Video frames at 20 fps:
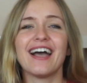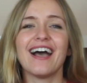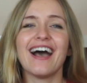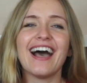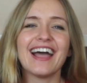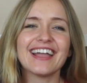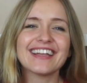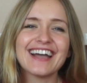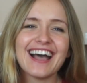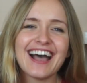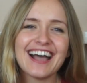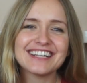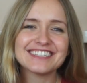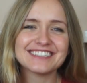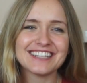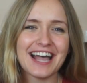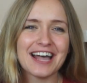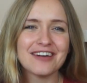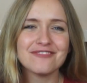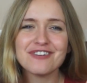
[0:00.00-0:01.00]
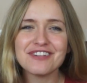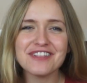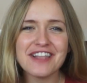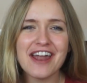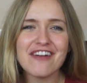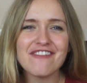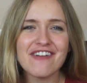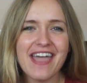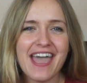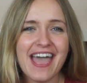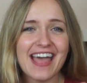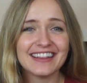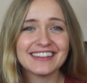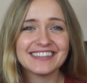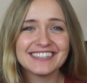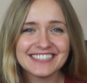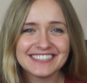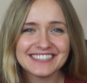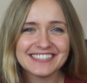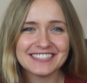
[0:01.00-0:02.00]
Hi guys, I'm Valeria
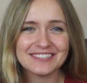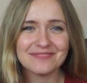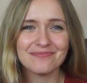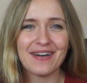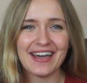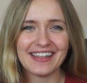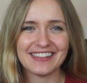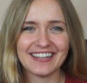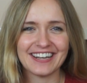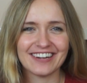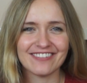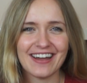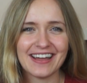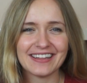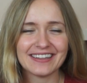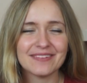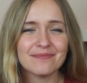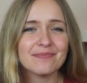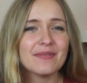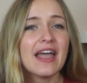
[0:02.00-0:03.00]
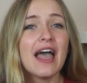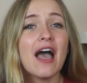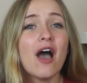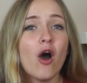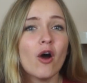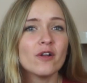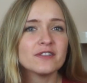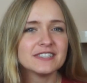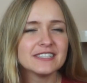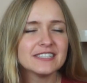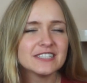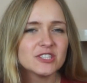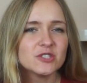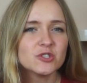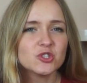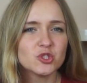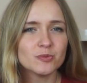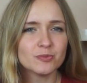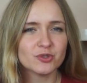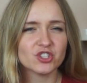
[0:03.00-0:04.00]
and this is the Grad. On this
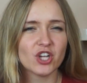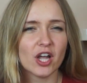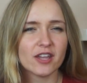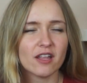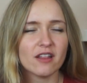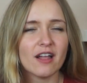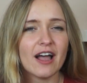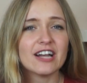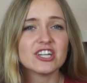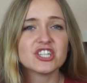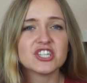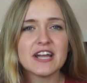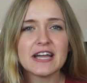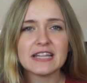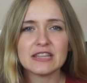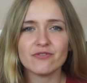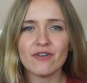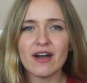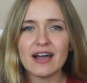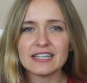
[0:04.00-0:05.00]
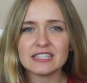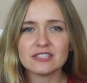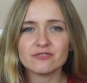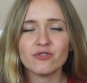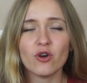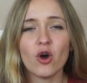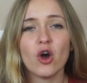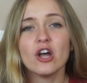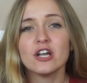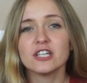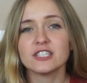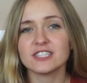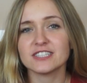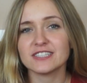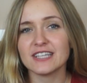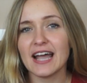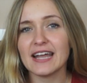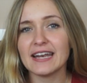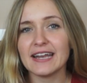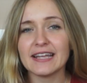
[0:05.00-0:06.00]
YouTube channel, I share advice for
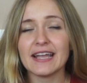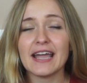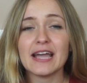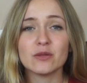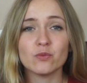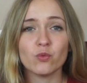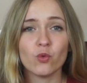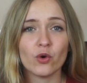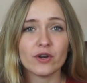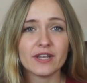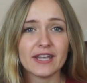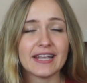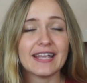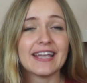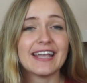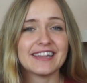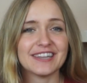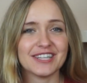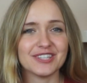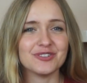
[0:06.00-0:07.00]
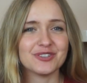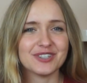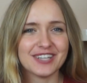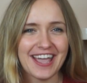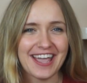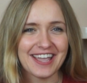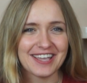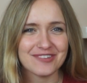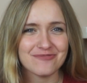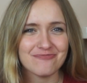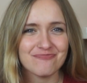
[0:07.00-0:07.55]
studying and working in the UK.